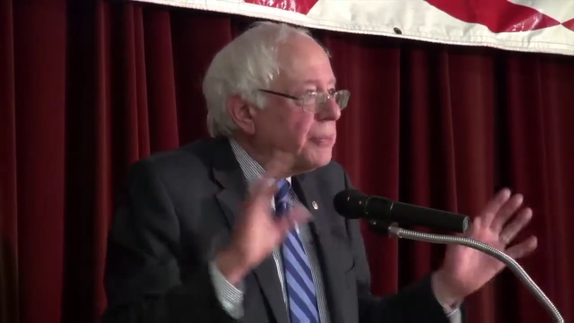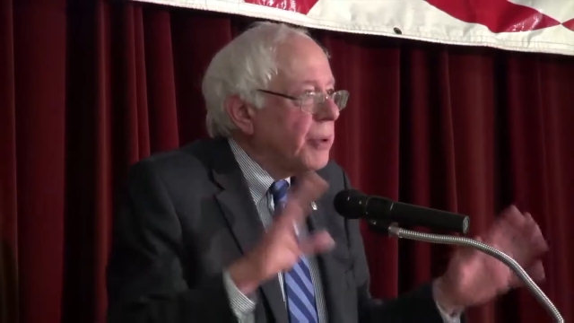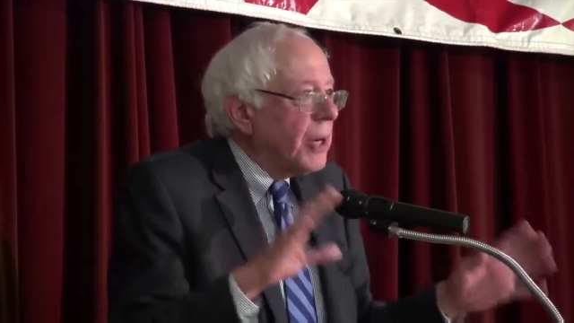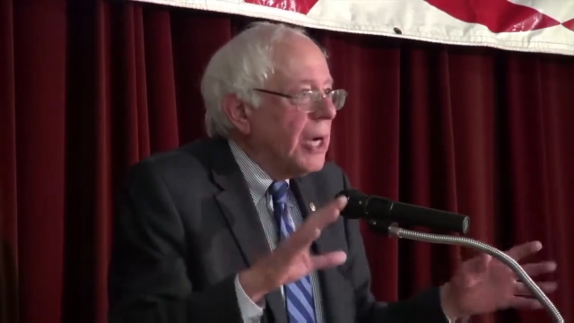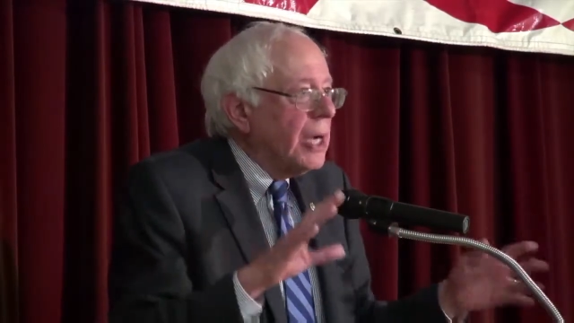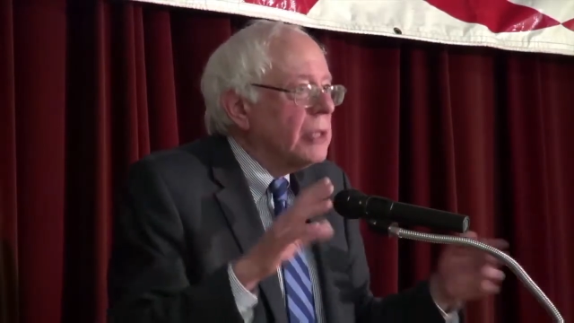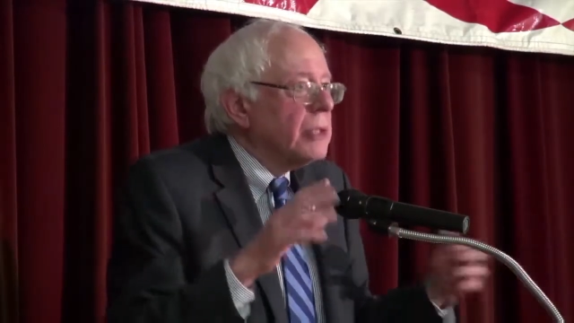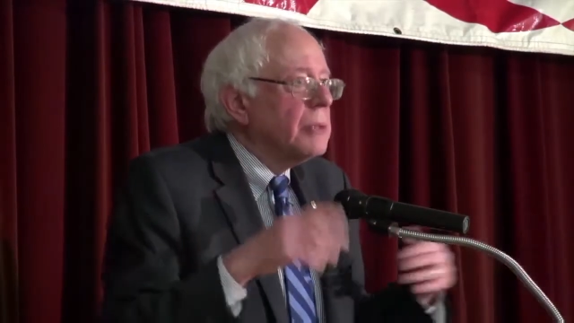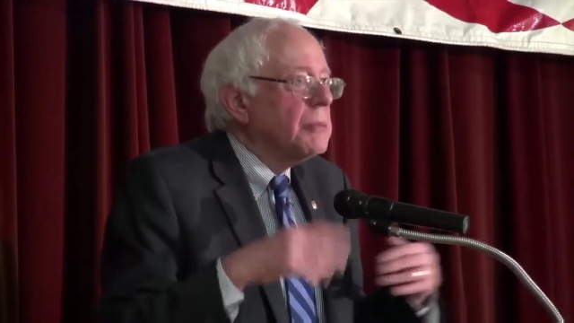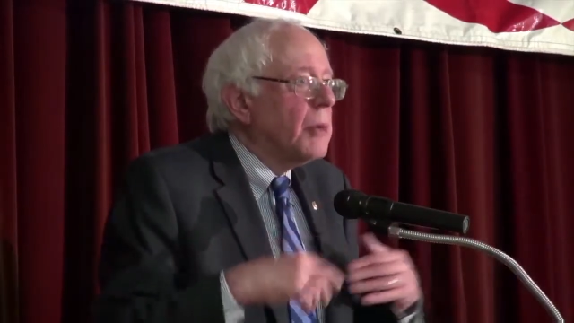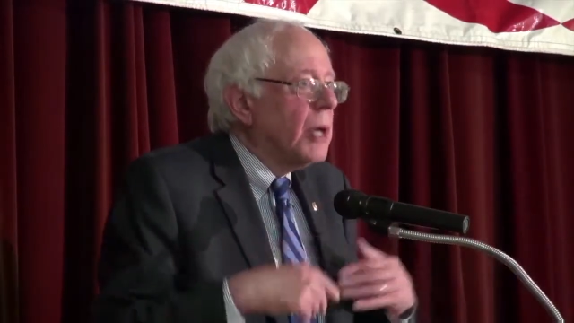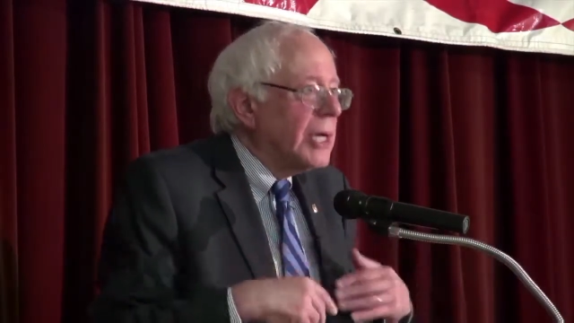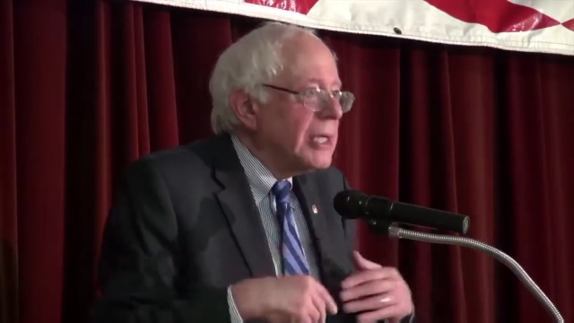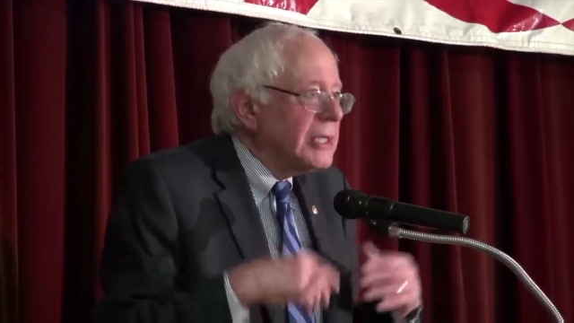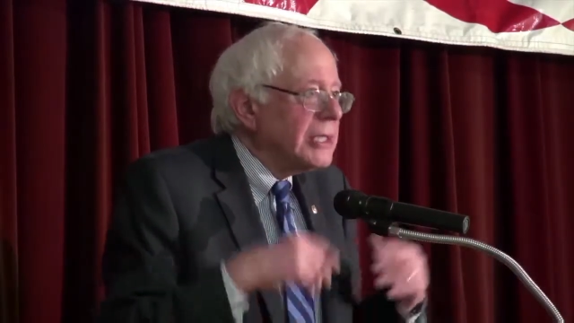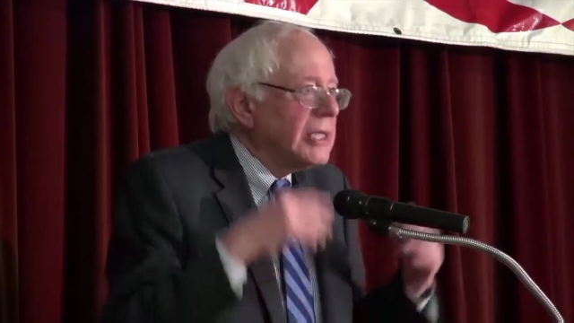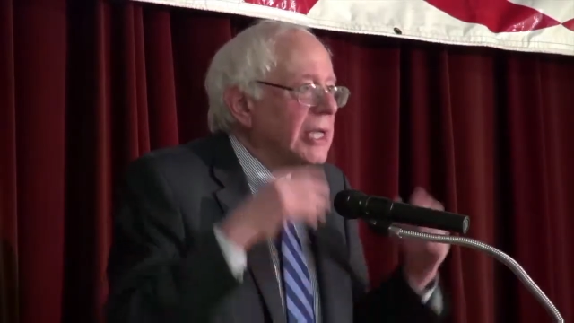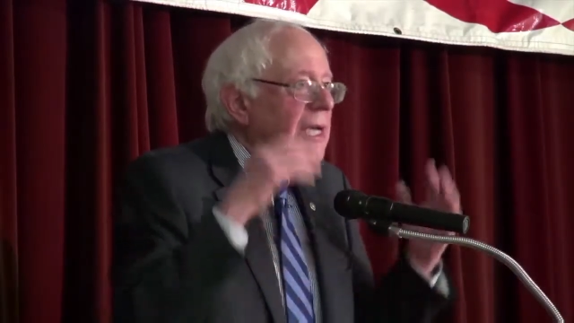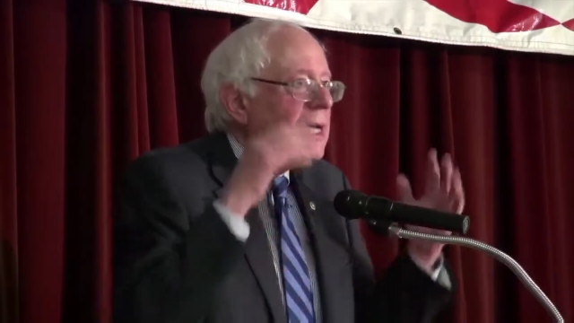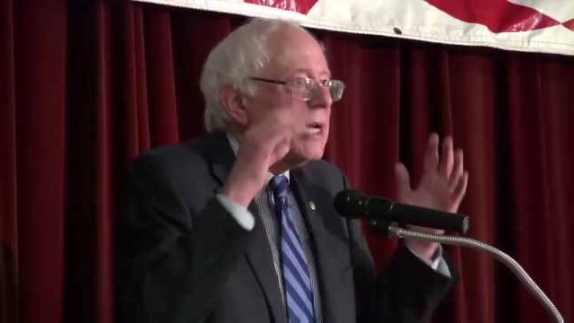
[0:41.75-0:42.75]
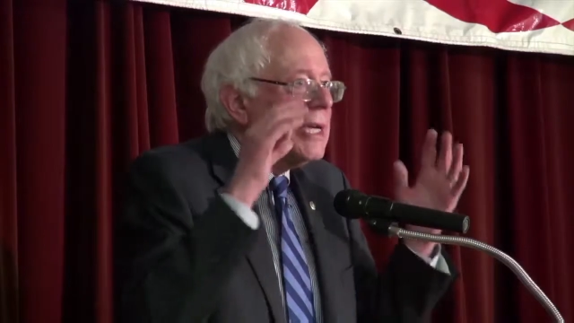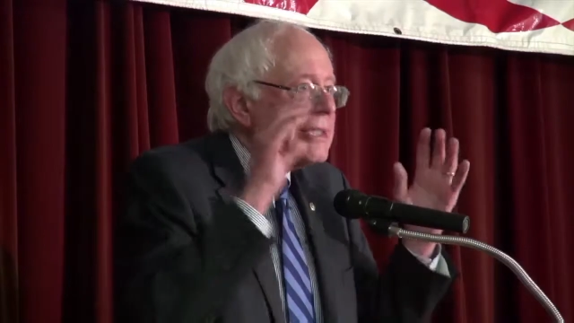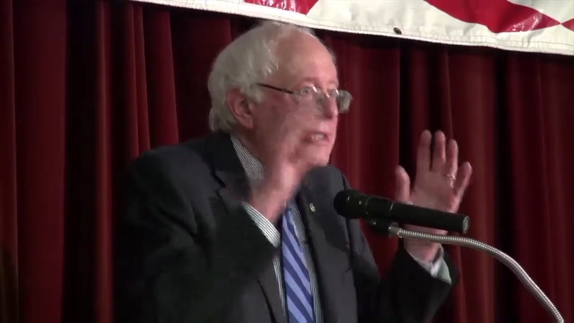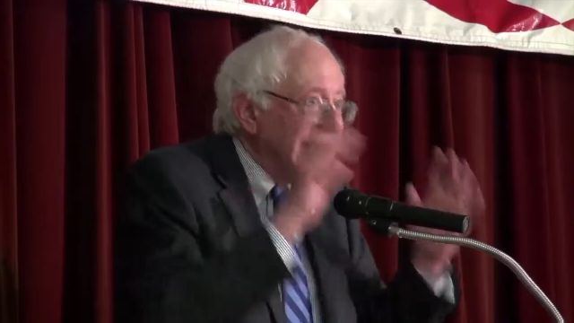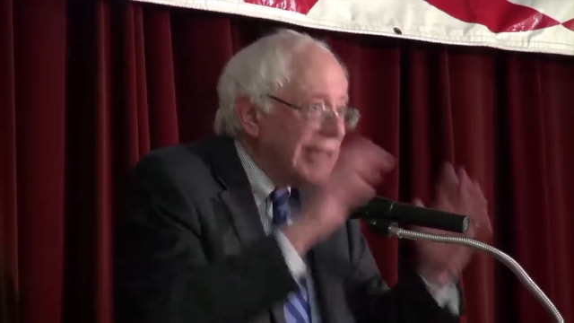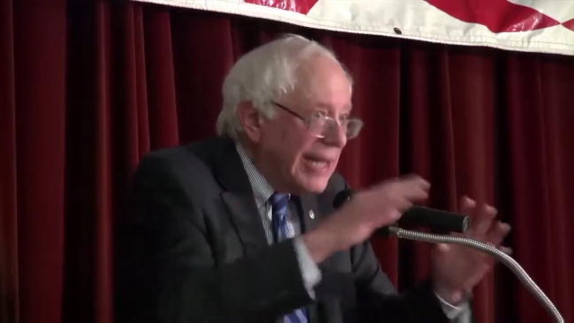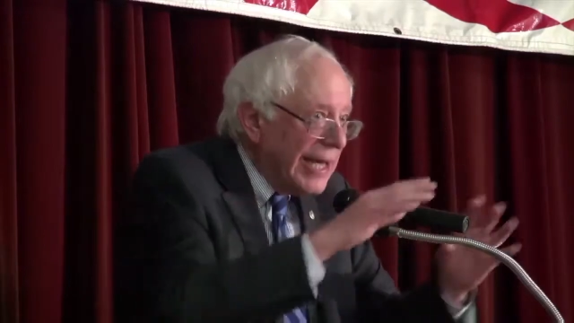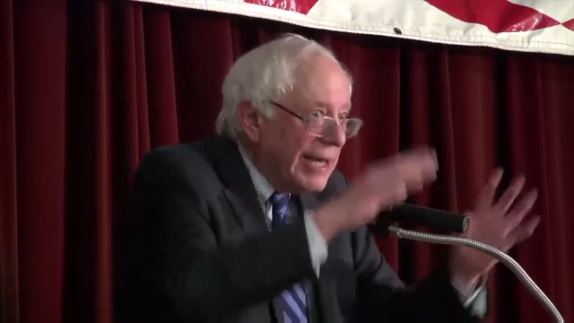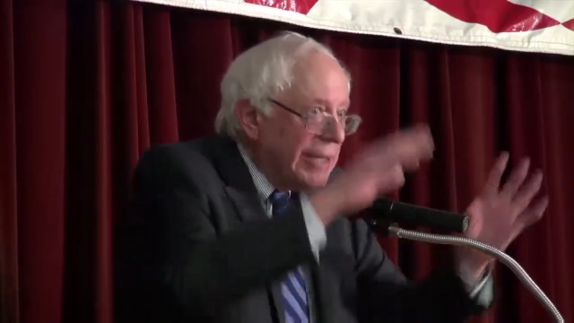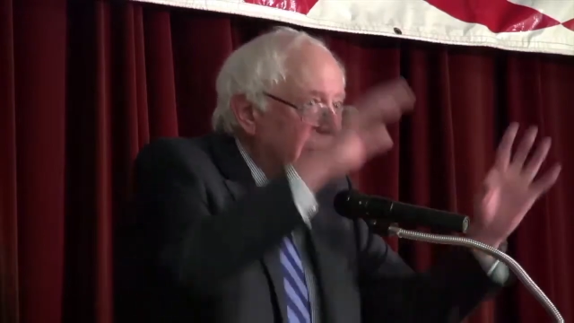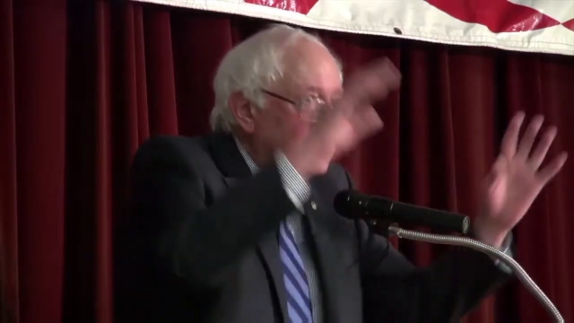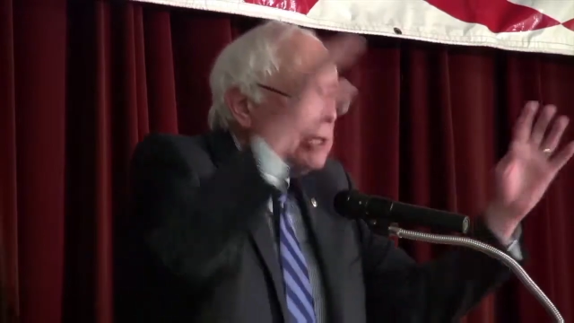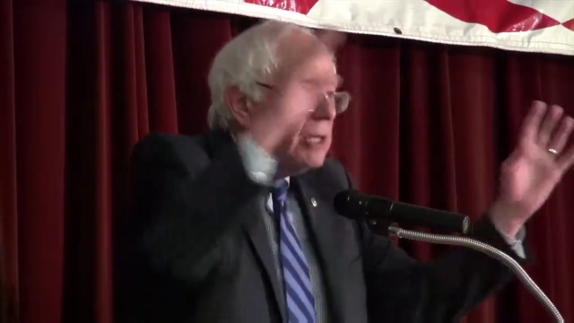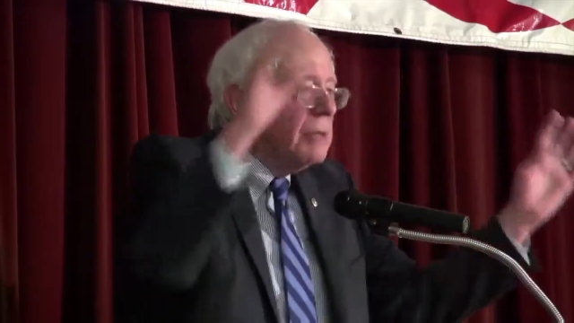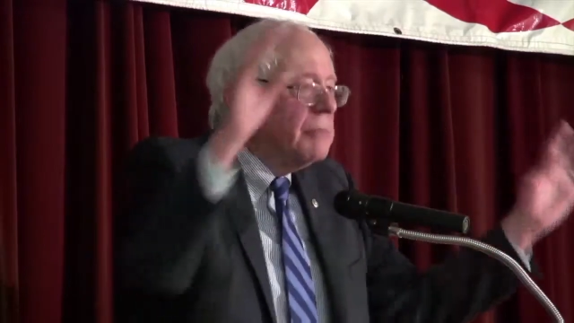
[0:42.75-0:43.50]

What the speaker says: proud that my state has led